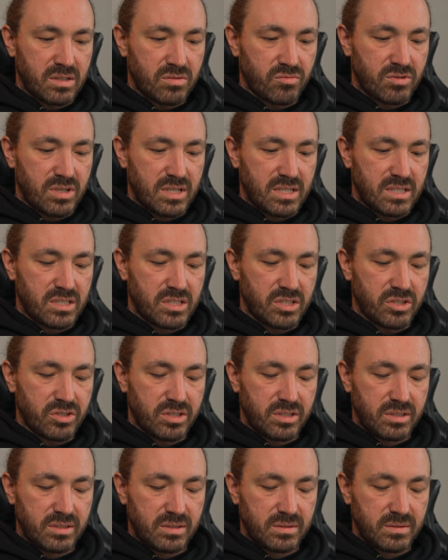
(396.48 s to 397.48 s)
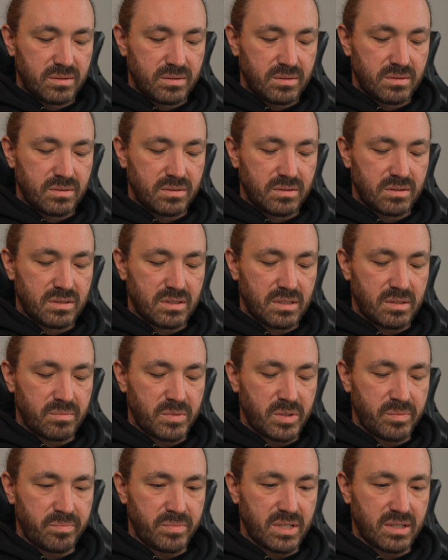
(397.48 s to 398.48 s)
erasure, something a
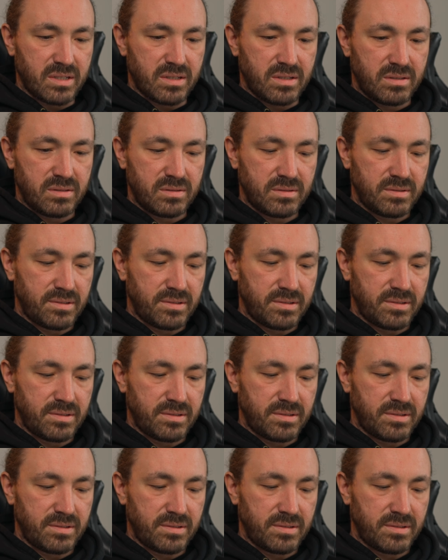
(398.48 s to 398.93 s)
bit bigger.